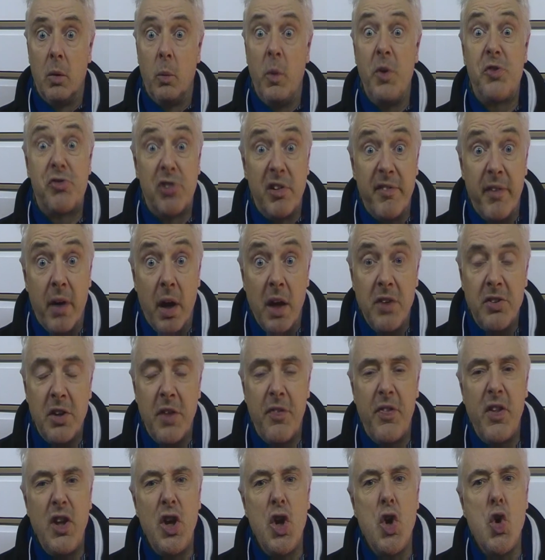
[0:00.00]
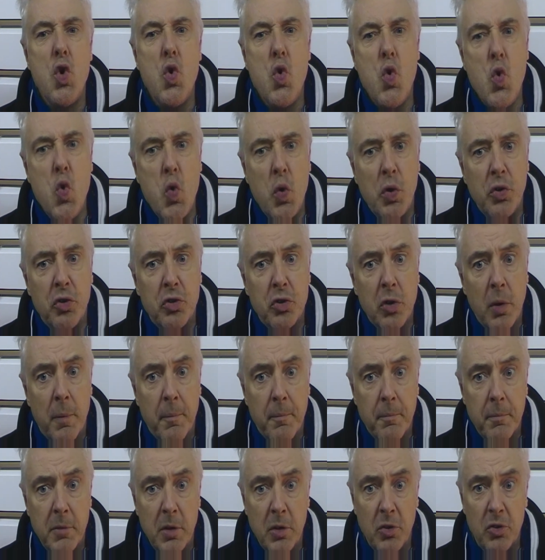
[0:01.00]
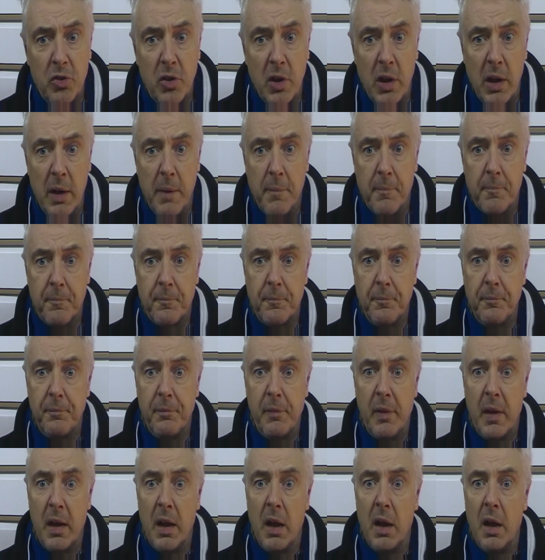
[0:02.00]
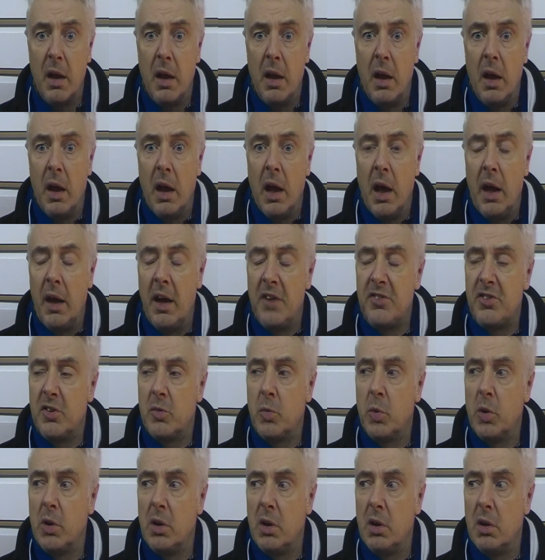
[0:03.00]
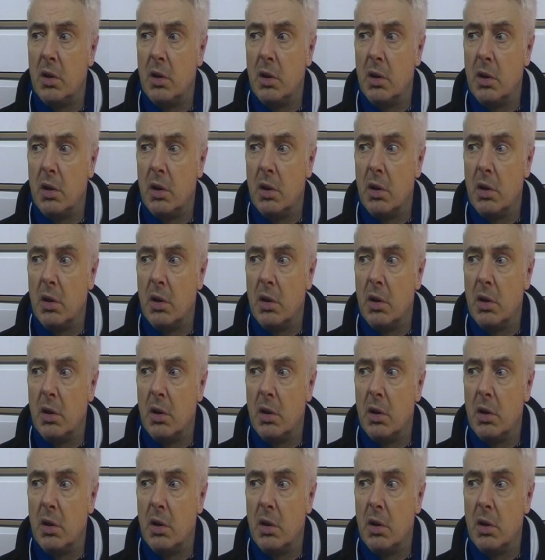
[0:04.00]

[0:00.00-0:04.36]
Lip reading: Which river? He said, the Ouse, you see. And I said, well,